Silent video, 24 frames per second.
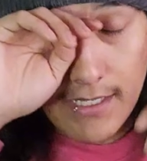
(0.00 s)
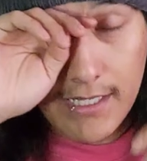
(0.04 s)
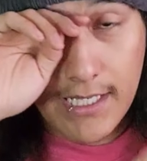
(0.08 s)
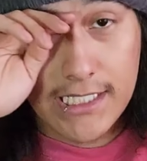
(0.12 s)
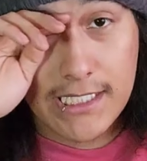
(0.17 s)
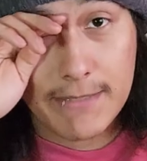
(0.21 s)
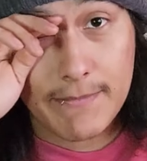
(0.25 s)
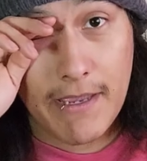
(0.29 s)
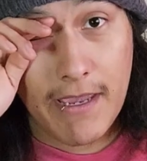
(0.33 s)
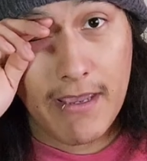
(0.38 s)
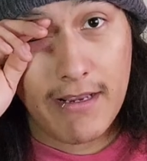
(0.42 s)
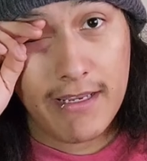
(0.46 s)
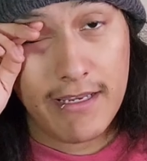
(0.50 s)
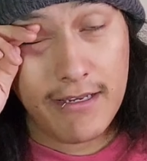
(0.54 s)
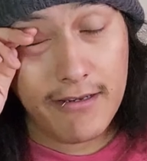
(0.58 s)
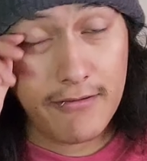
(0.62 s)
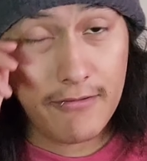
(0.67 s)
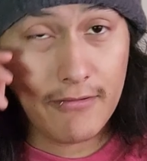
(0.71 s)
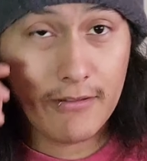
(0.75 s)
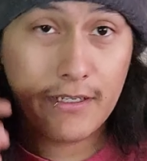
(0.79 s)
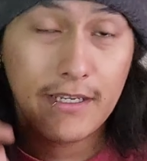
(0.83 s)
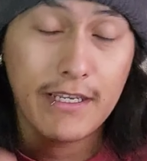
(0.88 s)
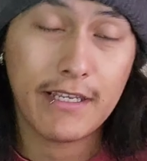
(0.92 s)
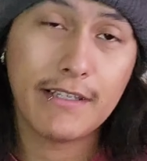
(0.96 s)
that's about it,
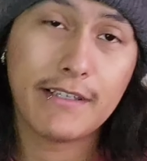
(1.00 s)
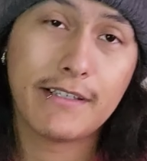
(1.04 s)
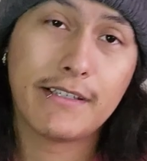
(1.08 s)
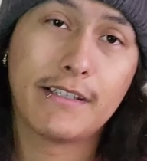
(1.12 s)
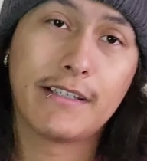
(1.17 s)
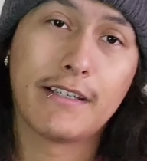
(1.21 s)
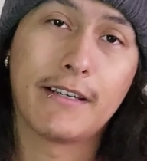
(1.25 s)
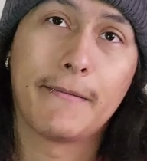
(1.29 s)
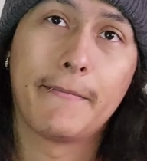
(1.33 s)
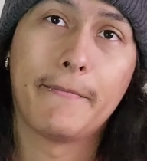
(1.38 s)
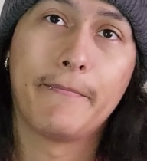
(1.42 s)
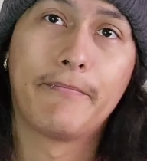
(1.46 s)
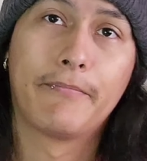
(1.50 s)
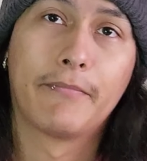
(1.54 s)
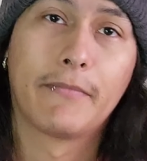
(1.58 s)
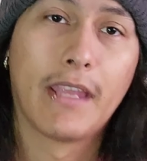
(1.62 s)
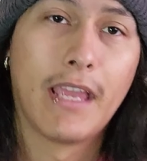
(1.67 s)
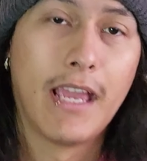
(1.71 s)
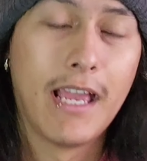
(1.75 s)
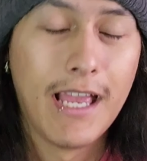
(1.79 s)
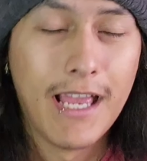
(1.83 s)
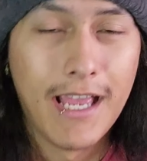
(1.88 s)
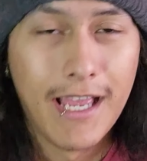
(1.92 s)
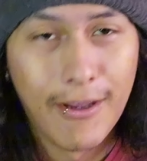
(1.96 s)
hooligans.
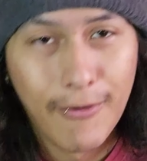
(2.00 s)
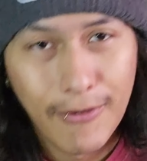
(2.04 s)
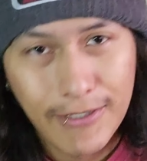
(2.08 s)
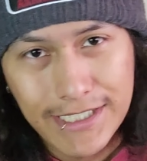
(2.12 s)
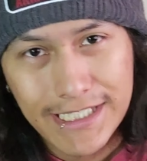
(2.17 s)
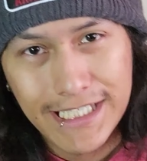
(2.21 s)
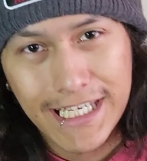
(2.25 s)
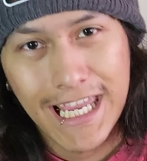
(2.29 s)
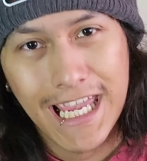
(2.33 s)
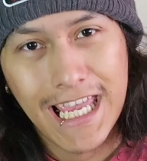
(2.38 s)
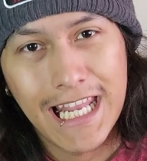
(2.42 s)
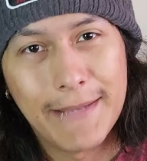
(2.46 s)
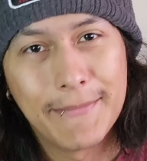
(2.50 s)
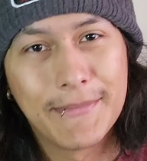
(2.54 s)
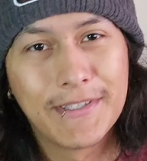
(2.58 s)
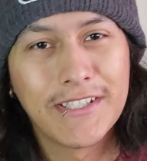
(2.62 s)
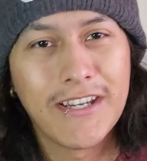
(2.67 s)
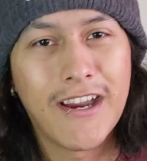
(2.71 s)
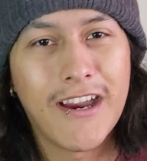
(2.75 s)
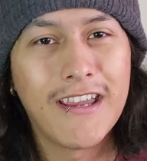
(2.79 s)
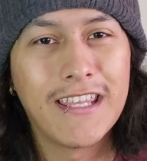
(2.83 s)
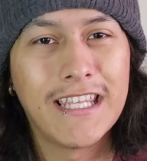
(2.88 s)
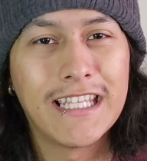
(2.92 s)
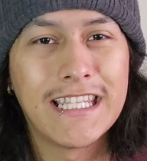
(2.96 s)
Once again, I'm
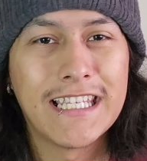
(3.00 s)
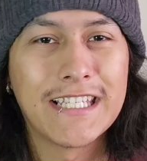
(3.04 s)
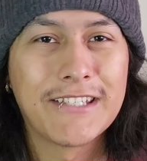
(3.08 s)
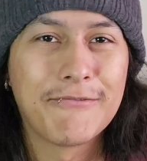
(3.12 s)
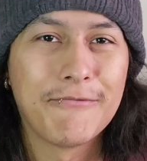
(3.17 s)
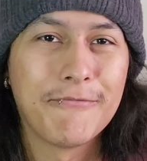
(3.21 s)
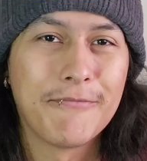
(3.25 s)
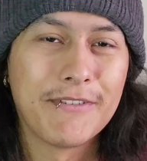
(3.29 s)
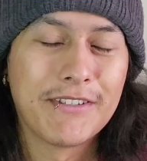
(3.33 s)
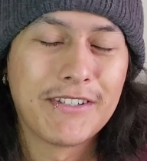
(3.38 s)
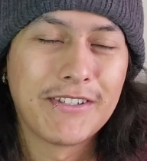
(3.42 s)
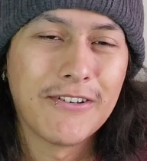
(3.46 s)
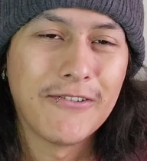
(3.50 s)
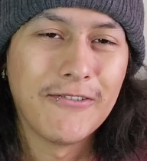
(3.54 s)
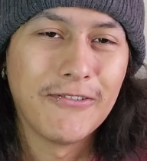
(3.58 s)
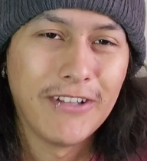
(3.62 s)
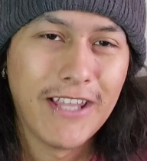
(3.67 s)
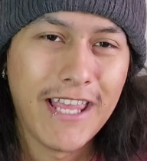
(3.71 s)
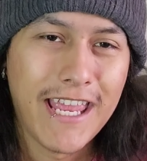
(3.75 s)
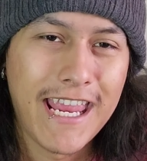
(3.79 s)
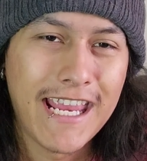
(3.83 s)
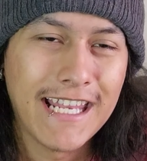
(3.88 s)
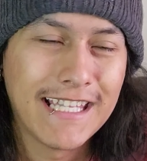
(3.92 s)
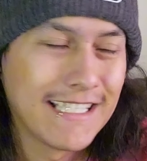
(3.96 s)
sorry that this one was so
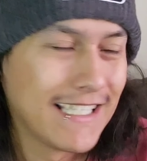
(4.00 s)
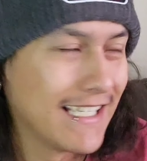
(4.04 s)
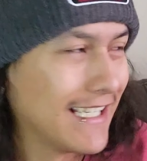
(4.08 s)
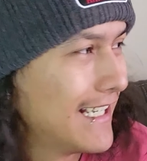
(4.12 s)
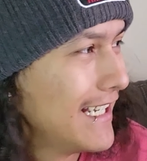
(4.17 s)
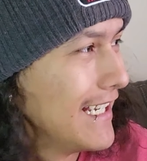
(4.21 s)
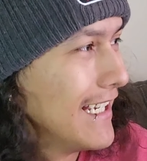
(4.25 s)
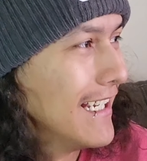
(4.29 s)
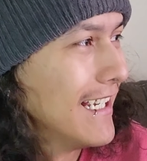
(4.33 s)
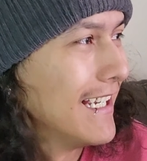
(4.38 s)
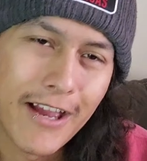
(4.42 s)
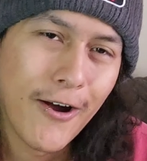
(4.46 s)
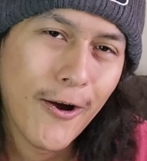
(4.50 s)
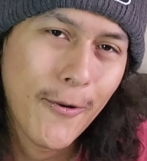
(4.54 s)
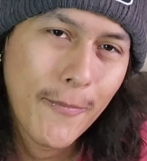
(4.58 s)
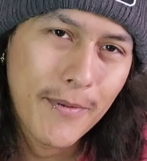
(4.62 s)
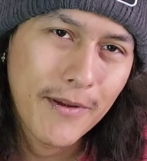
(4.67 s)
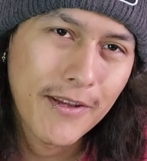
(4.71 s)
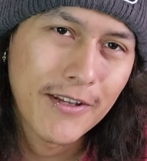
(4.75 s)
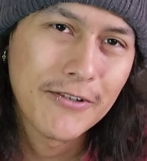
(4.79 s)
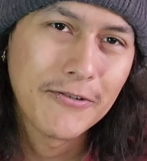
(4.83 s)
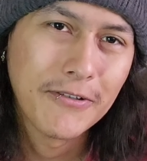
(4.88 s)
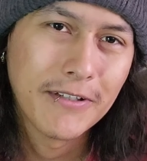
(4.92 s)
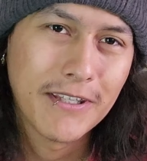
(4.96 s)
late. I hope
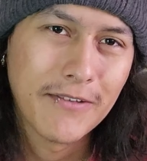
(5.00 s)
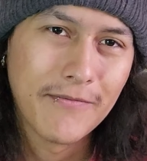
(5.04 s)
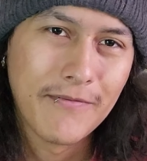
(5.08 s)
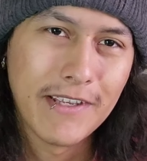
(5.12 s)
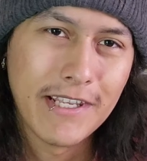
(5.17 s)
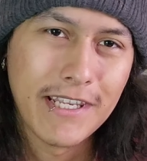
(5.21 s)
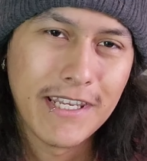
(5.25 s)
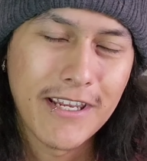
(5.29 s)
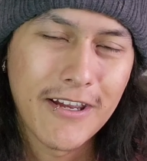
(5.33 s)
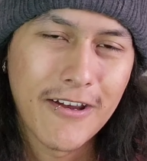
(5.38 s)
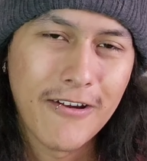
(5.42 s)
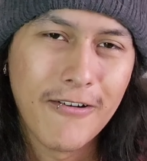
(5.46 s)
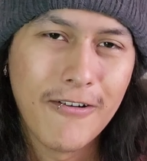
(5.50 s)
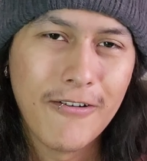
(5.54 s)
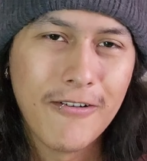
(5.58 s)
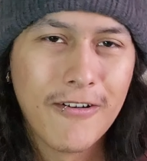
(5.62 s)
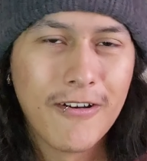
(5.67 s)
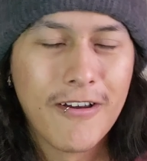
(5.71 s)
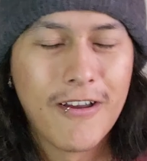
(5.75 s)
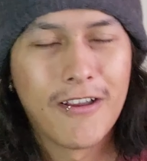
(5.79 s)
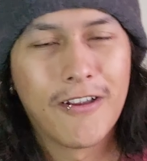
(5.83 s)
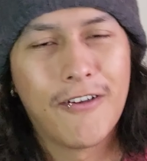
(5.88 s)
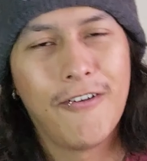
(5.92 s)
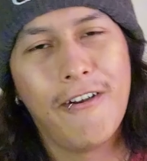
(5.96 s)
you enjoyed the video.
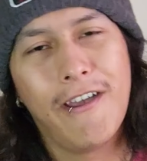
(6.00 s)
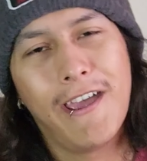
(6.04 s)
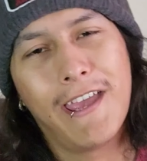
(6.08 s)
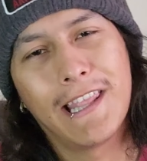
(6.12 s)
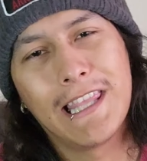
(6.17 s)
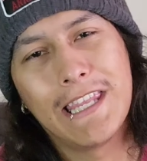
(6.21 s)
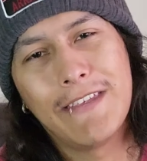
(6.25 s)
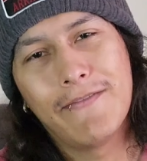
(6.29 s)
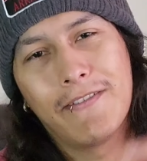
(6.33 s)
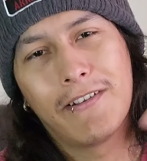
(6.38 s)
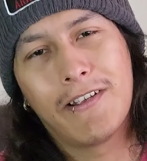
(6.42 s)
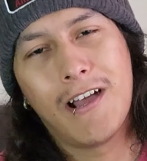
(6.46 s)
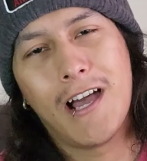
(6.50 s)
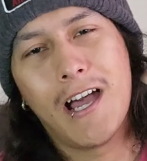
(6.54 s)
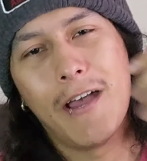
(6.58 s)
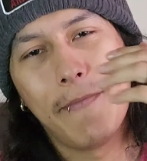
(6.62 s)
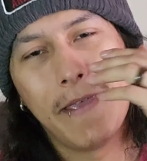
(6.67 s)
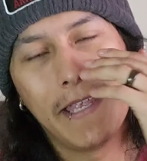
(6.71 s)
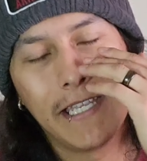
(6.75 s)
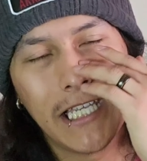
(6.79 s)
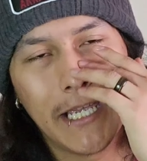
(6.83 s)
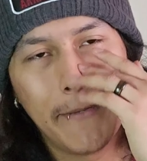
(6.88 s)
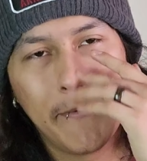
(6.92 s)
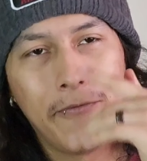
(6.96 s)
Go ahead and leave a
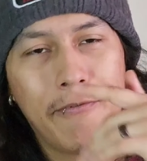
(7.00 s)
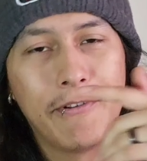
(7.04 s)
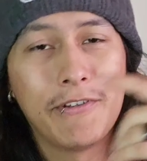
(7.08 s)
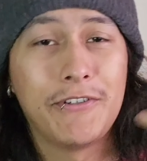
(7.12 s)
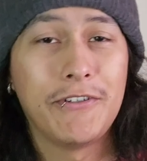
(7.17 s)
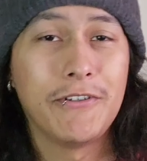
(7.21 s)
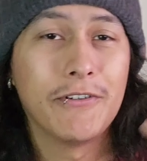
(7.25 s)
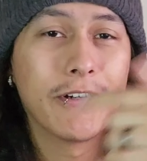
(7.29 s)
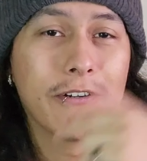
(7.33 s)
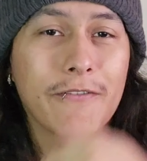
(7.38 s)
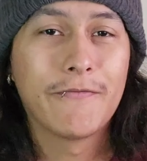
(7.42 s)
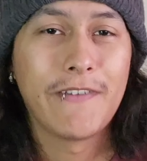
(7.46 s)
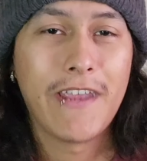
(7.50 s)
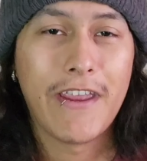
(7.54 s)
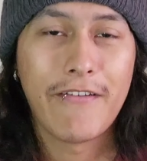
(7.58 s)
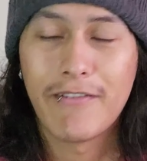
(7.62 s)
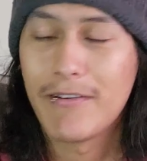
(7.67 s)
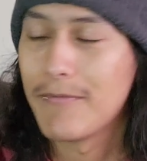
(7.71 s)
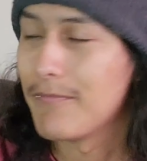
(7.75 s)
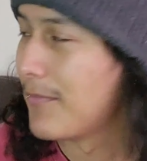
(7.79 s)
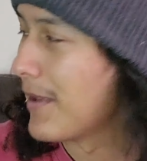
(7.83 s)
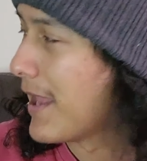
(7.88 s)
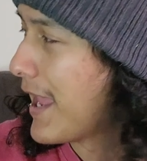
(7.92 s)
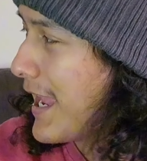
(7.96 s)
comment. Tell me what your
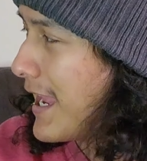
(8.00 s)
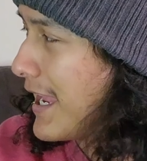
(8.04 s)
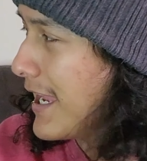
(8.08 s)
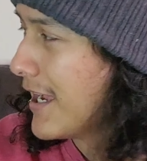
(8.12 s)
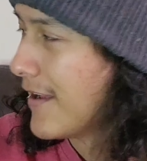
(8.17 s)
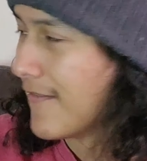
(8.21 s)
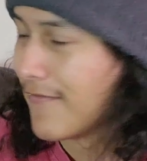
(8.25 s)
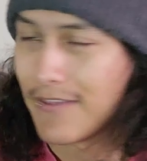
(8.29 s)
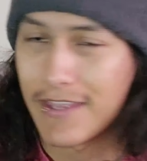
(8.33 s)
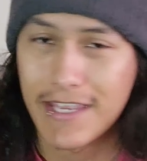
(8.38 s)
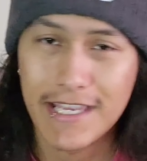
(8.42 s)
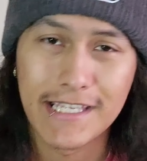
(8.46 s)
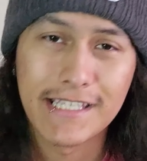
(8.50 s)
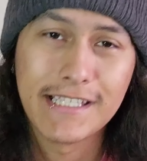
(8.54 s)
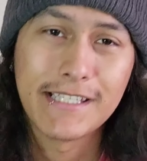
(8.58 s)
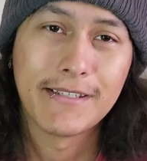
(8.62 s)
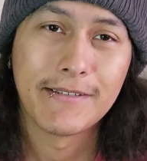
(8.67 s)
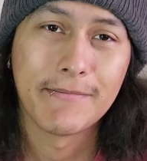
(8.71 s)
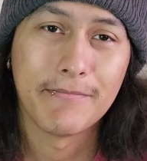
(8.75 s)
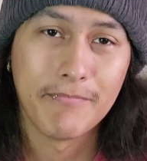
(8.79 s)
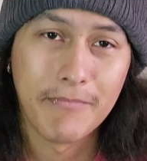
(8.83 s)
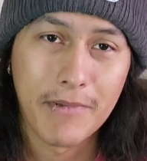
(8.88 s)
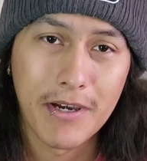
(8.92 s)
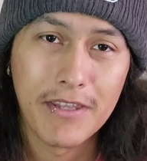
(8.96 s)
favorite bait of
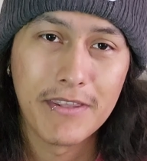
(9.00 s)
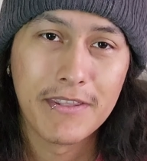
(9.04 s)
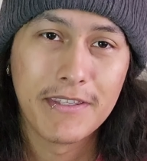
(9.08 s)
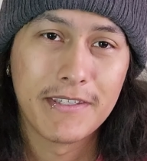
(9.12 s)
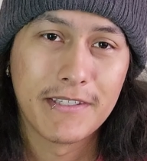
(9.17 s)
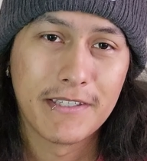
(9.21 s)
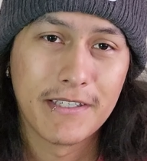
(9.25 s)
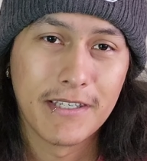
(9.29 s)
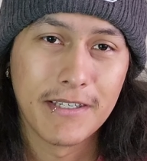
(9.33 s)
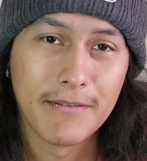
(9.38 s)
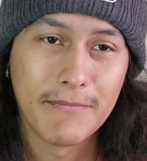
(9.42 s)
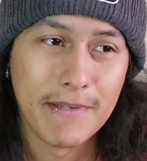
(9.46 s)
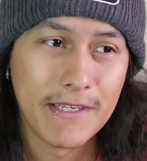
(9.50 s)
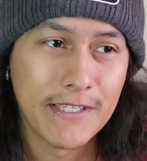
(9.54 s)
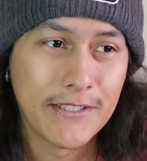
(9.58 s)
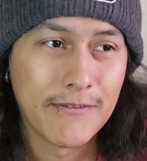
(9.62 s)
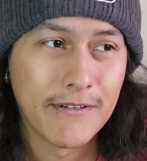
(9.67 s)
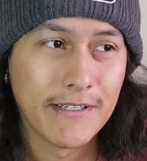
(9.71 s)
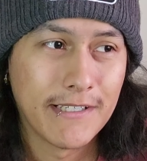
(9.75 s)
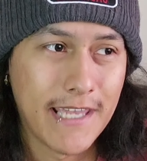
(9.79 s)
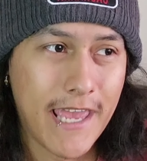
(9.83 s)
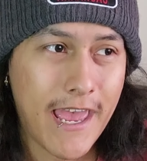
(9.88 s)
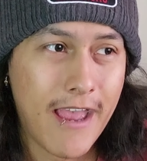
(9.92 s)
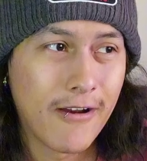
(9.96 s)
this month's
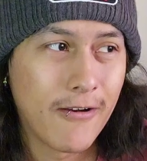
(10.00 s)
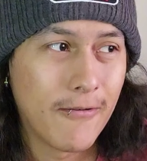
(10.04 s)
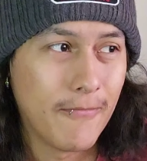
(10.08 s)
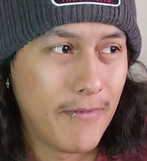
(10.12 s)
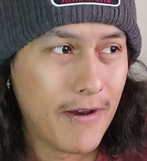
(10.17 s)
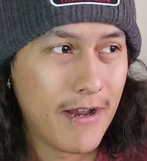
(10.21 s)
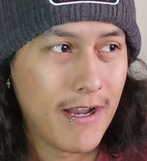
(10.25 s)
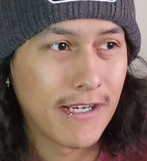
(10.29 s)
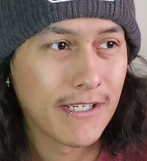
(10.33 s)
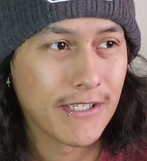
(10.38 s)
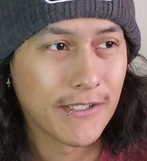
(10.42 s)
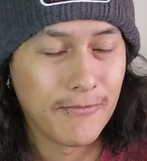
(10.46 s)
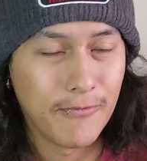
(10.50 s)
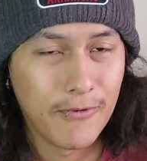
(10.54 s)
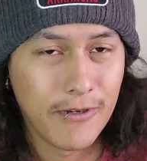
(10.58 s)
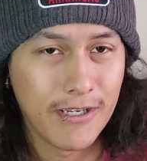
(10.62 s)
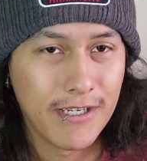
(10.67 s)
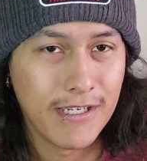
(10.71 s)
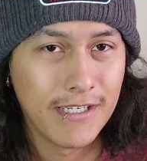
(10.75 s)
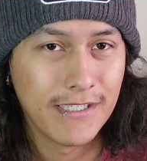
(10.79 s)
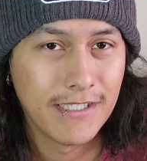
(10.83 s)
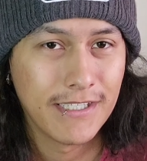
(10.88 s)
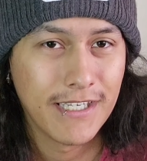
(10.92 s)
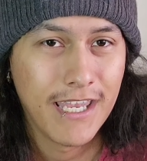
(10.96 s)
mystery tackle box
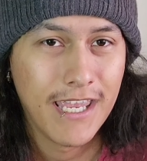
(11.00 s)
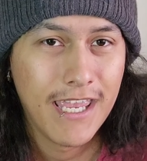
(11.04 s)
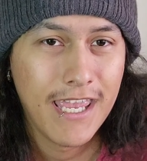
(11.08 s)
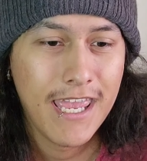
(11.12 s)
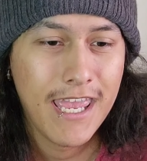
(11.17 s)
was.